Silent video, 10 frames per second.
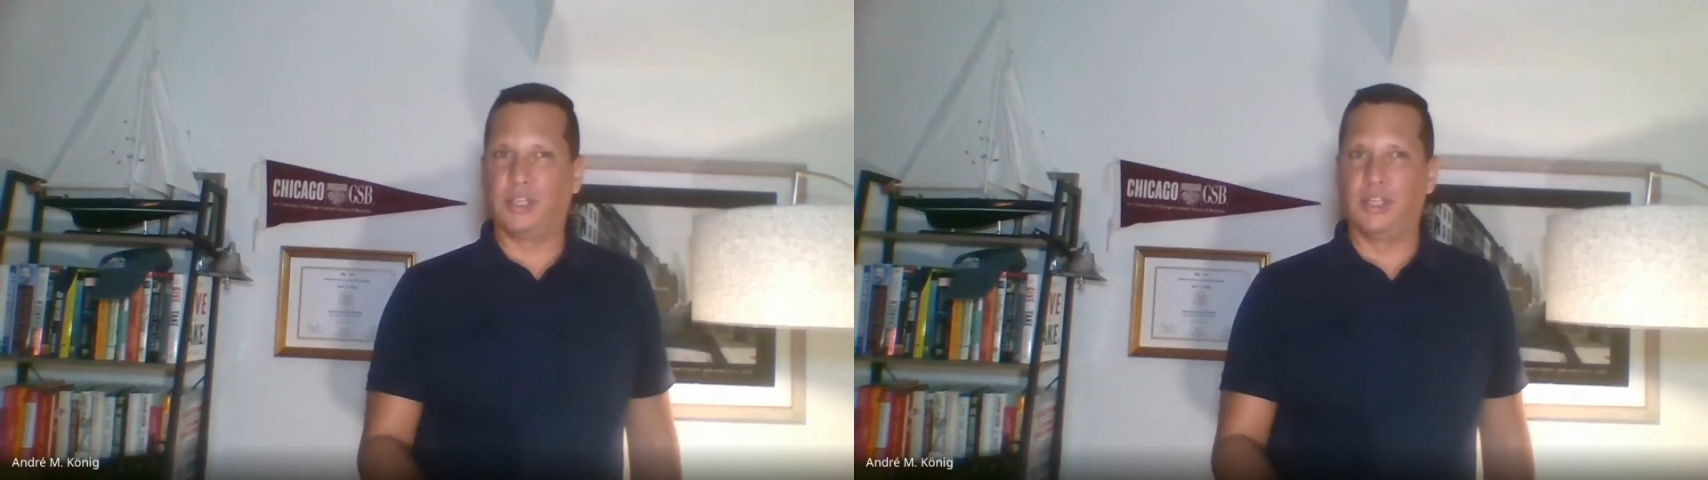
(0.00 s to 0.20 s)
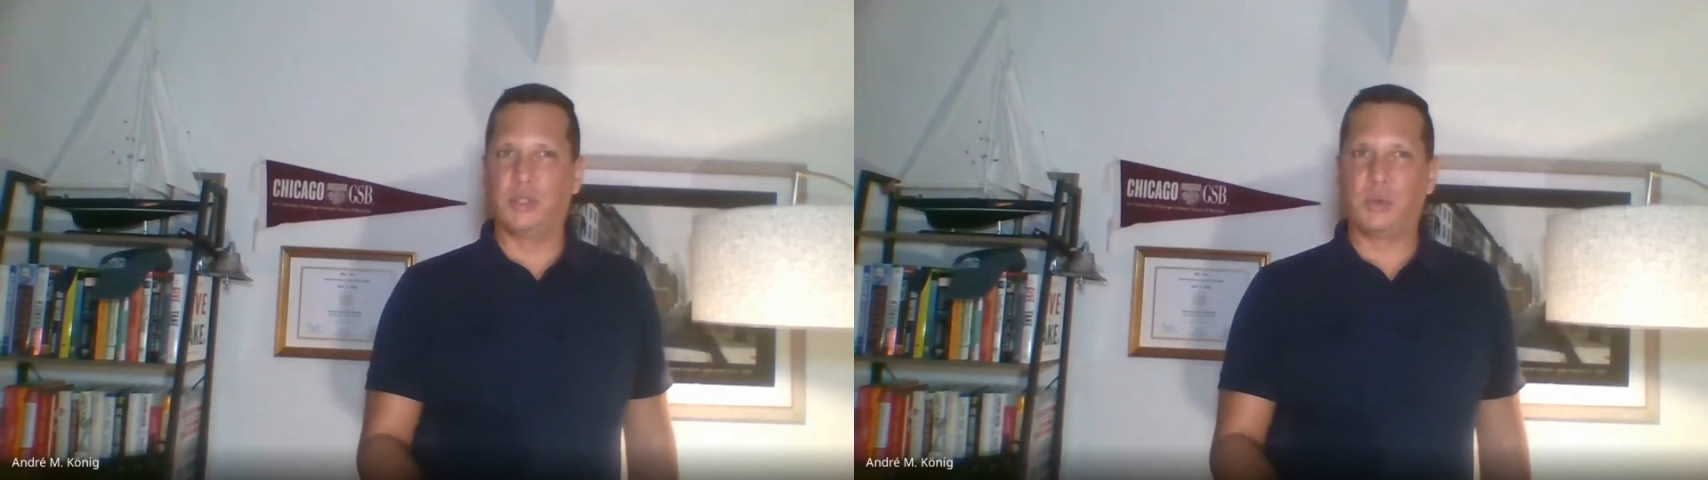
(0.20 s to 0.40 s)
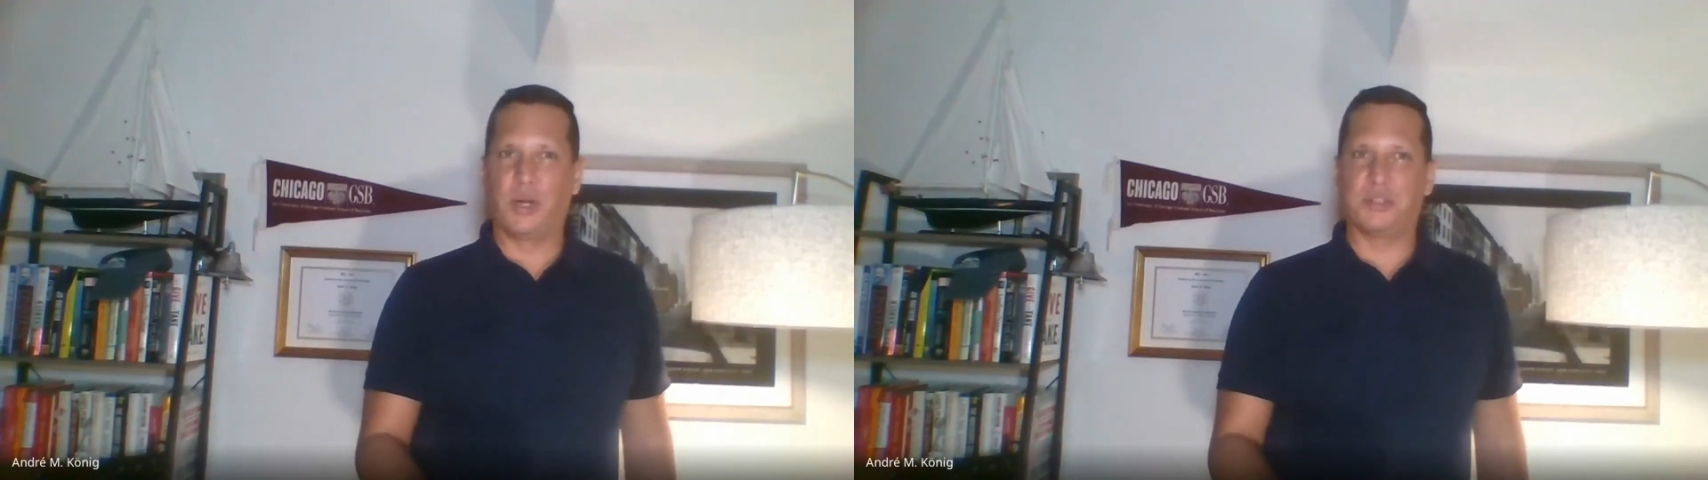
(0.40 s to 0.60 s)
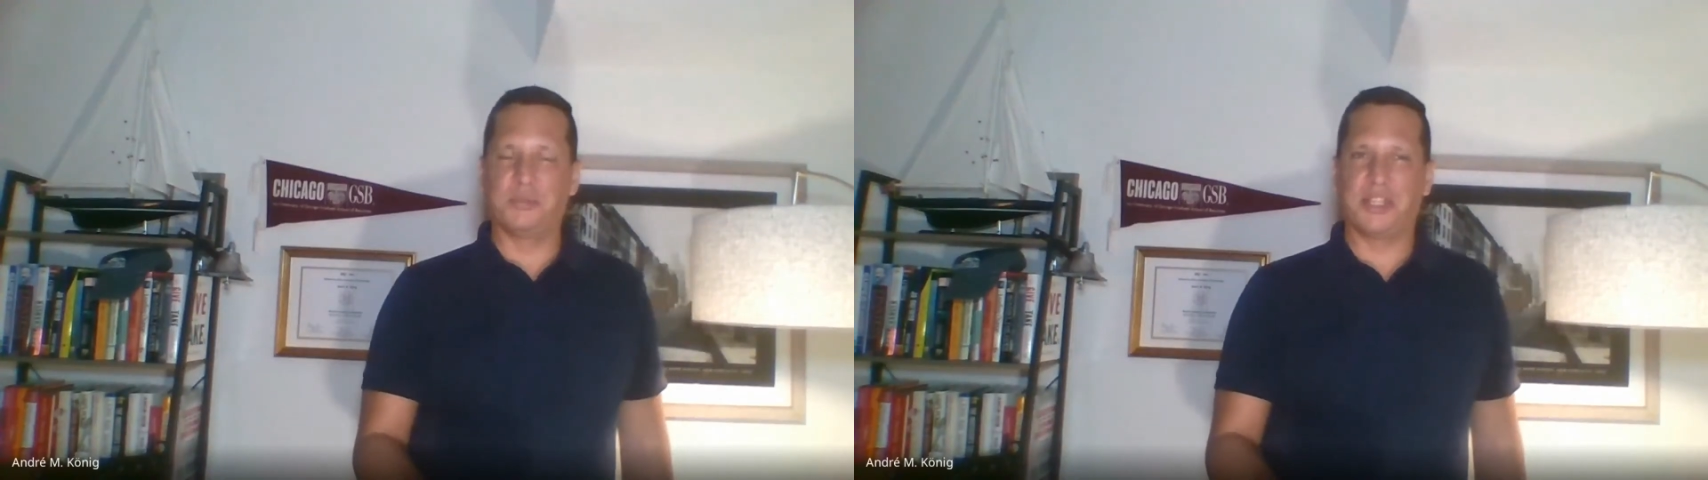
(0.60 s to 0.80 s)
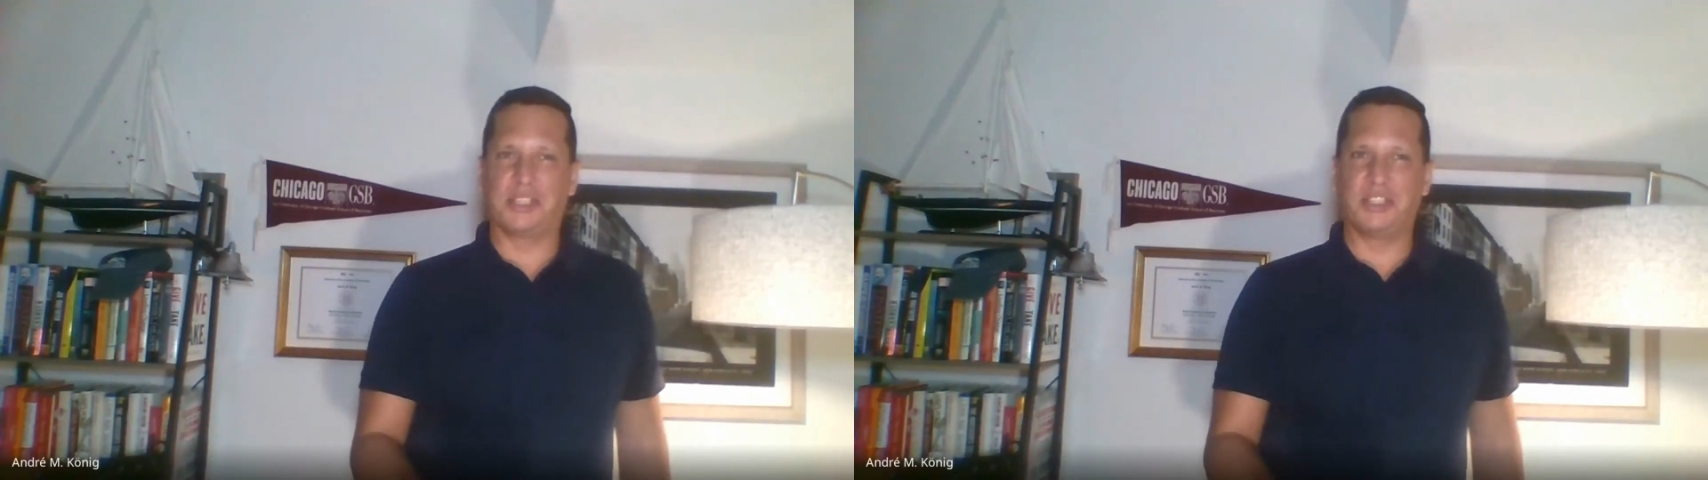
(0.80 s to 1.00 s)
in quantum
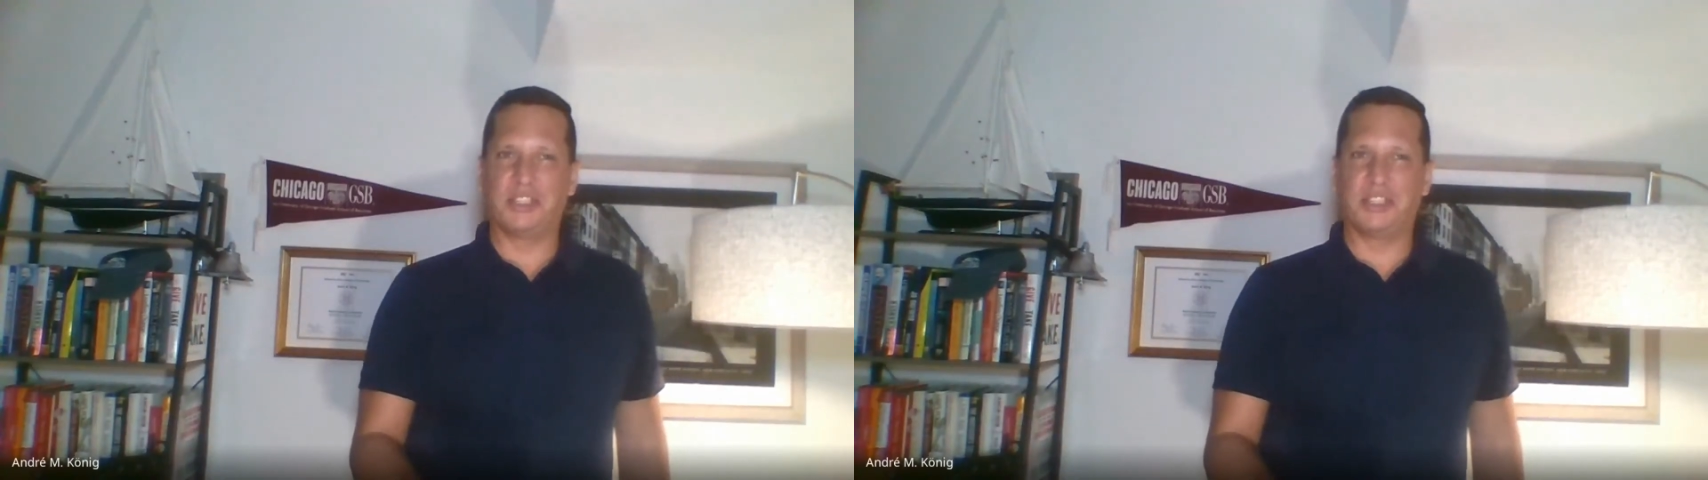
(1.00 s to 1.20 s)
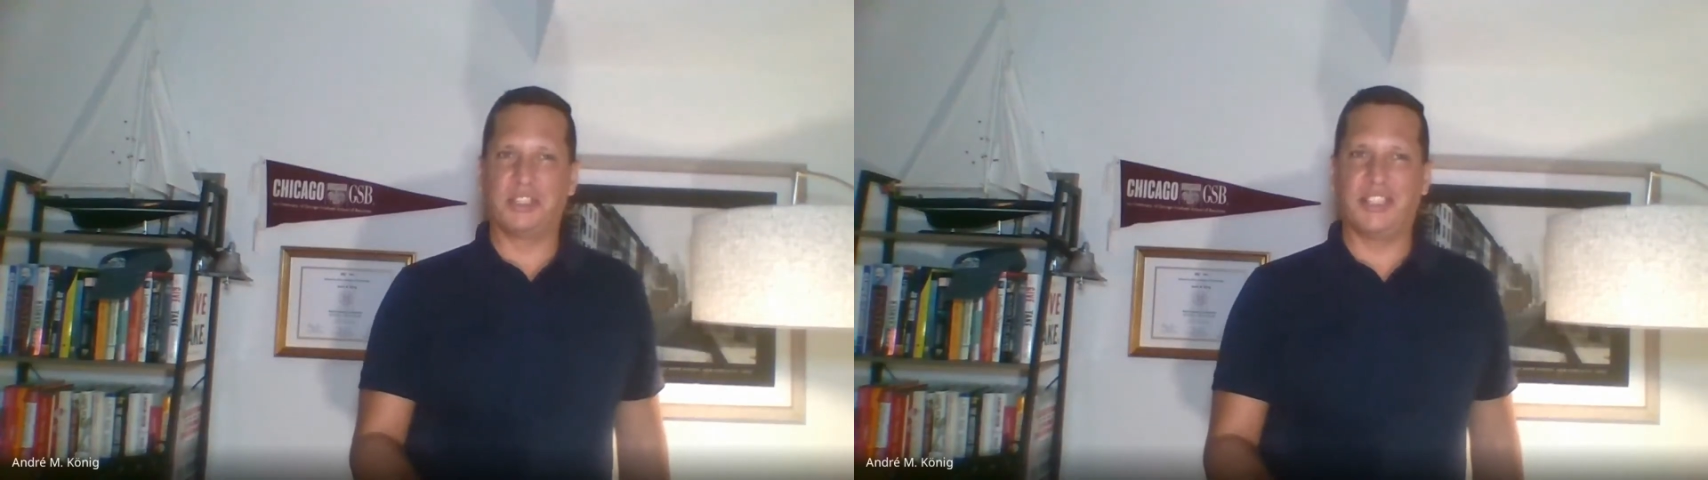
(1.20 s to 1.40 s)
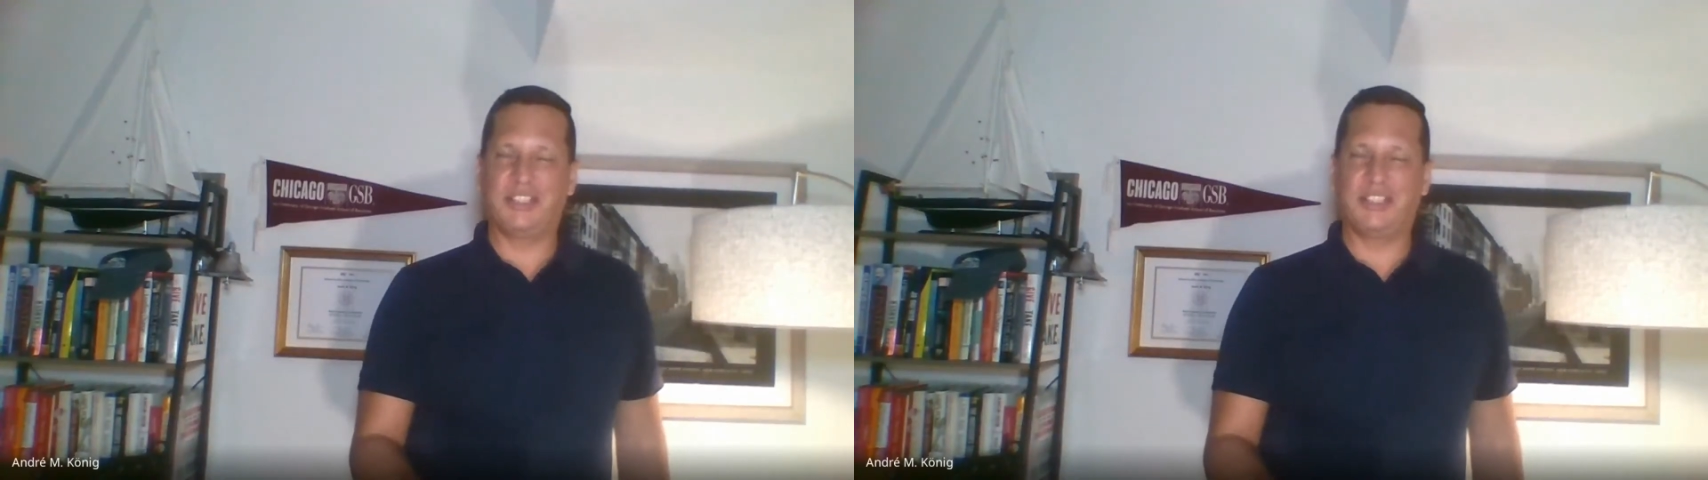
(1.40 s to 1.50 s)
technologies,